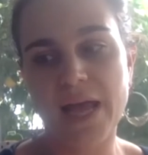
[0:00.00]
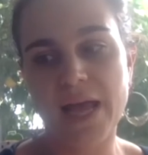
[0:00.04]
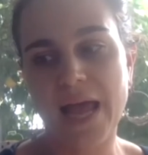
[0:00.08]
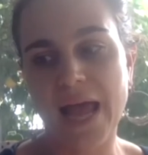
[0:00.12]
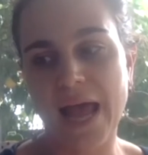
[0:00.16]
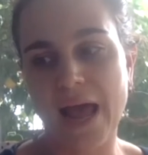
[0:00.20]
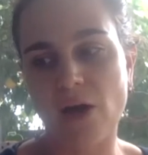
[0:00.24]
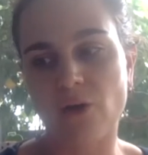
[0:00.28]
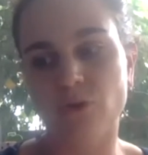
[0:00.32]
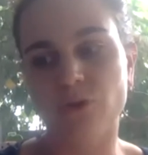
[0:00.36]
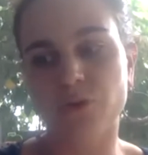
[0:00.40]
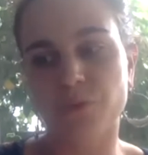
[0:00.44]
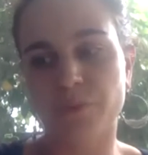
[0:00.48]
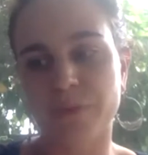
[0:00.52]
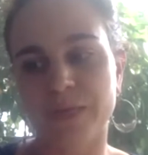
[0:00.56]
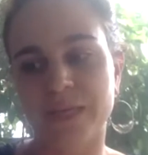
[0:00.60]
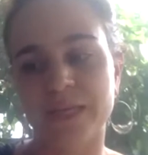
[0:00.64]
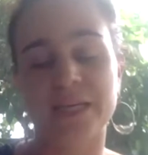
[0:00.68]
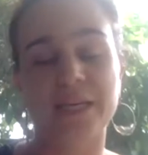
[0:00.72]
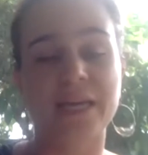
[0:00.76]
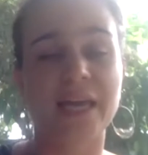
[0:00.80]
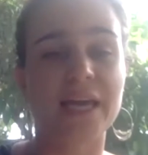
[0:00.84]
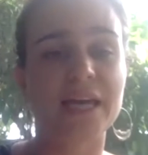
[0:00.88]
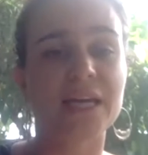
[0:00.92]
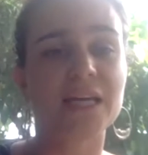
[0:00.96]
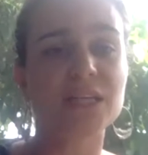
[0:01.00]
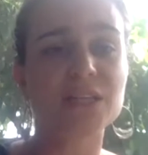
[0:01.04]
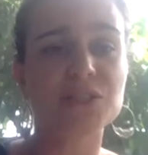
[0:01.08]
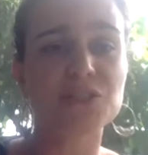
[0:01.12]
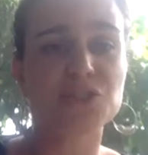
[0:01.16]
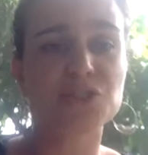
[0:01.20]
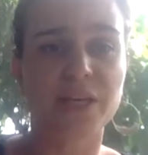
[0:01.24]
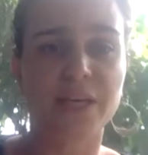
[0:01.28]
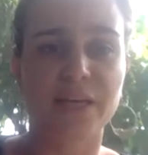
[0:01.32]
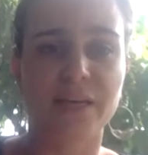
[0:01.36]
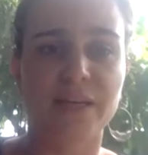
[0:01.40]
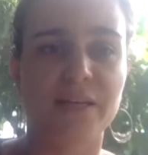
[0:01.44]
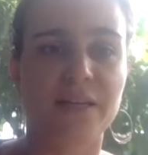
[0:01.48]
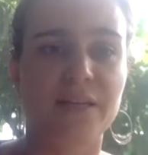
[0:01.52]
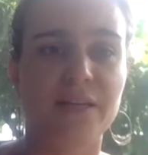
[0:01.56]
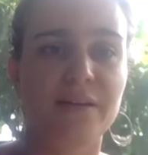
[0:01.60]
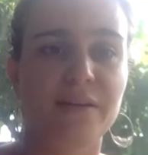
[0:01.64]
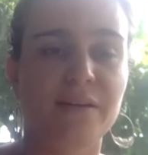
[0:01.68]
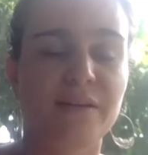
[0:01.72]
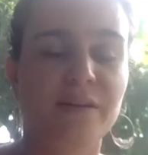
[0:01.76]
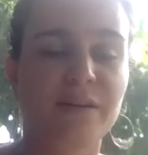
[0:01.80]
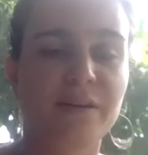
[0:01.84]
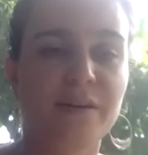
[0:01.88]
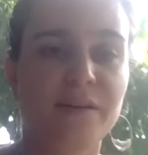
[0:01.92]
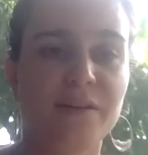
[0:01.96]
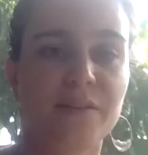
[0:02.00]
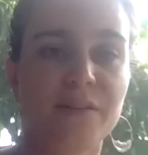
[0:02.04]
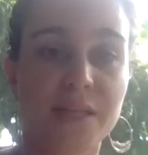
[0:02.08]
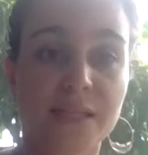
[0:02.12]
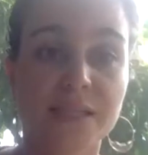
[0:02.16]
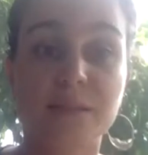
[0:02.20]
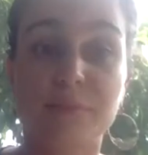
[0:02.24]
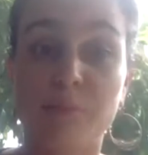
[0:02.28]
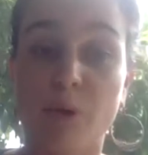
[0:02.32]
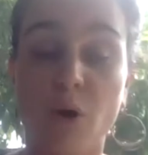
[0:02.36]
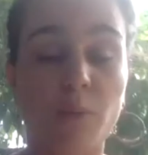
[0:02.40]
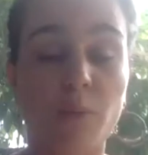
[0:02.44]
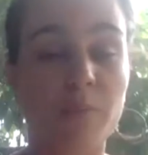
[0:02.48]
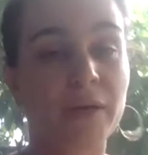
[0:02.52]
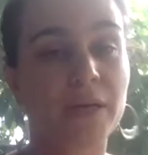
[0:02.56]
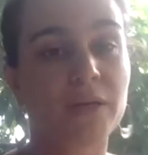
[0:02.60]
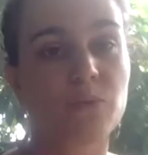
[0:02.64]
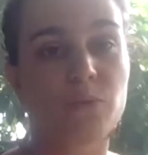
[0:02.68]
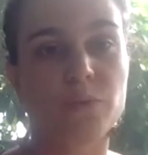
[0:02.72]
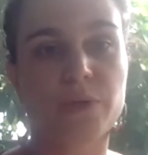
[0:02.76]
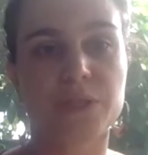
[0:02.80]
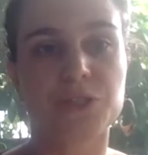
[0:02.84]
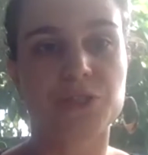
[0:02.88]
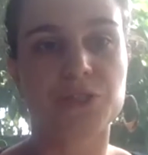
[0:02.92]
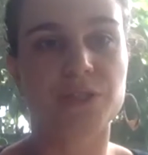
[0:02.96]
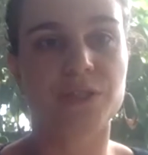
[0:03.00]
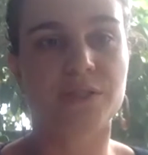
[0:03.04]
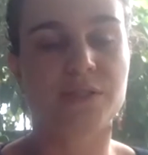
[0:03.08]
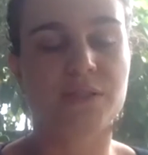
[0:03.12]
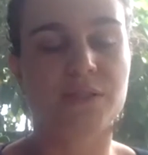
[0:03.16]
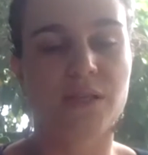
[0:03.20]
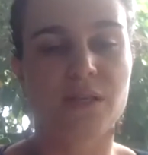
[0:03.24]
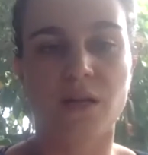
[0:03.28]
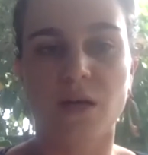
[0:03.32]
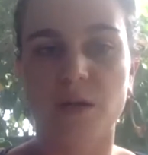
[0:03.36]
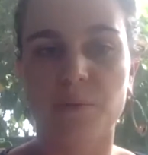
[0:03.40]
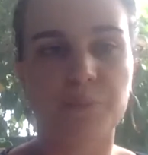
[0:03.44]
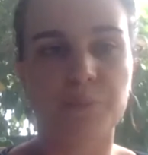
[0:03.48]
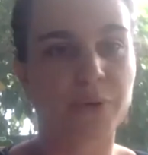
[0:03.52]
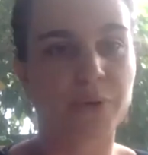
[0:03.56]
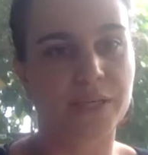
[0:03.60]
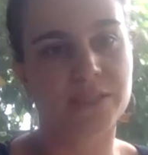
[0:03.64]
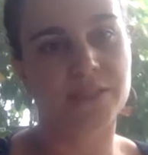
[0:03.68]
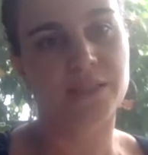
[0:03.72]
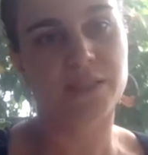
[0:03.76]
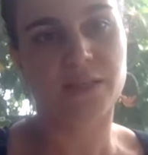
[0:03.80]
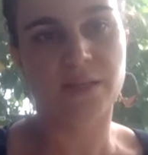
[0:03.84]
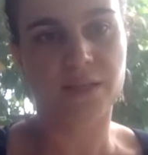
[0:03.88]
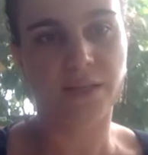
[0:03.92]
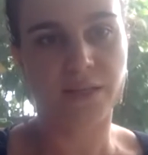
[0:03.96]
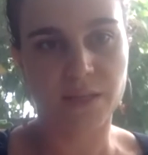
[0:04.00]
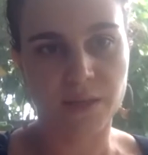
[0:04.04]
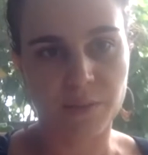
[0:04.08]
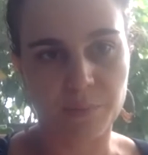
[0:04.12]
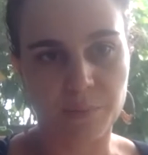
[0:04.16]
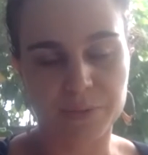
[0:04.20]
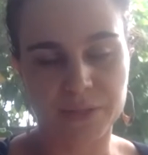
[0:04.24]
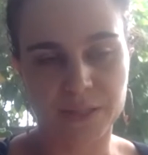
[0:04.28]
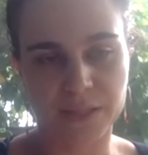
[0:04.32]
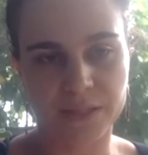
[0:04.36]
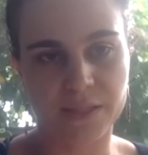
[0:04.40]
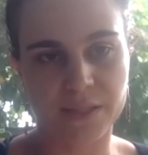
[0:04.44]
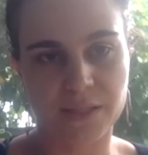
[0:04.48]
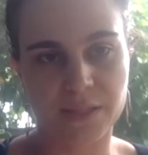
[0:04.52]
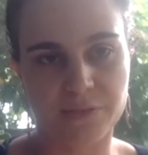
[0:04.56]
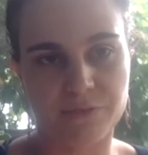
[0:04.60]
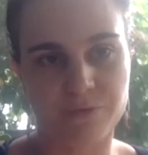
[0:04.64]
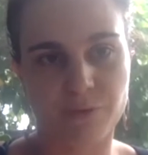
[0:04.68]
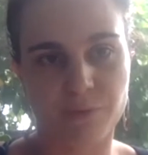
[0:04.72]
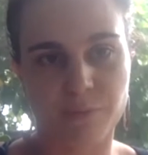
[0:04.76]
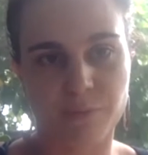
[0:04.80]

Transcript: how do we engage in this moment, which is an unprecedented and completely different